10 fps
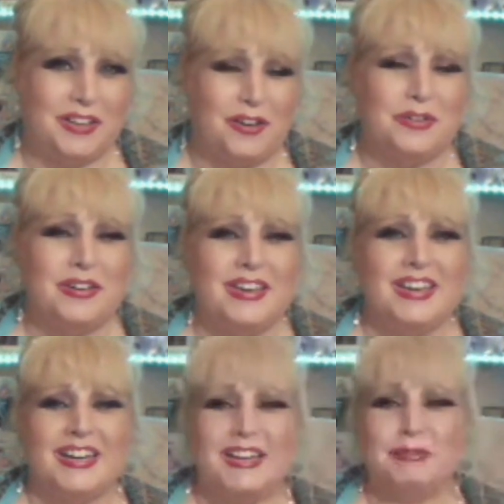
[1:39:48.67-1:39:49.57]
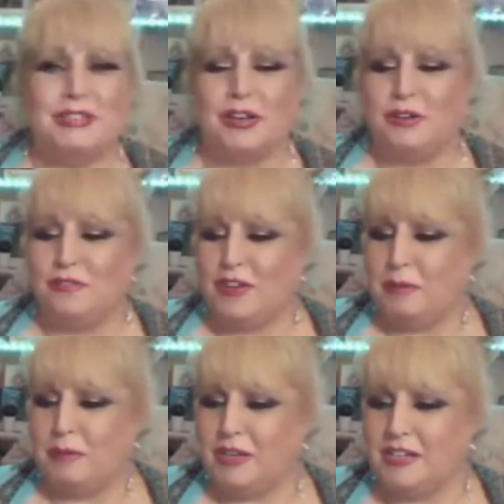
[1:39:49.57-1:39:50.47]
And so if anybody does
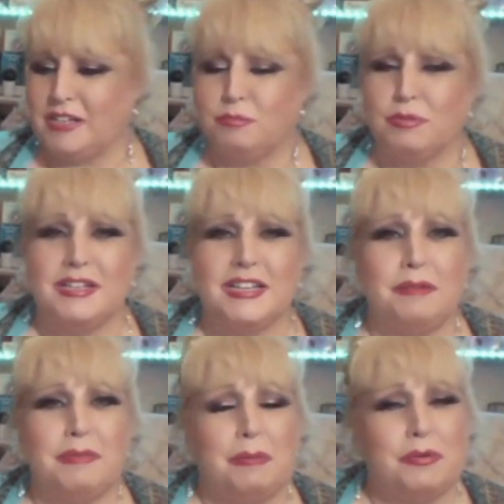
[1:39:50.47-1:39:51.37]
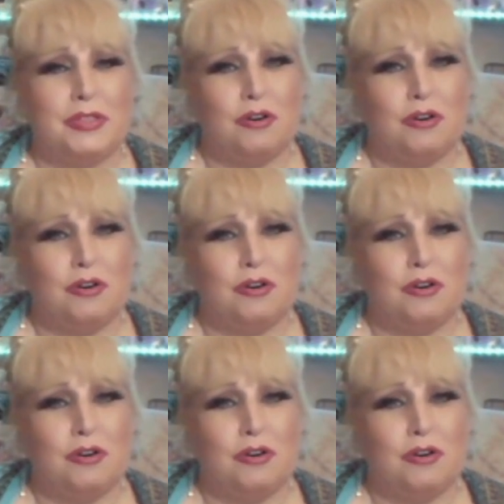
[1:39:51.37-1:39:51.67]
want to take me up on that offer,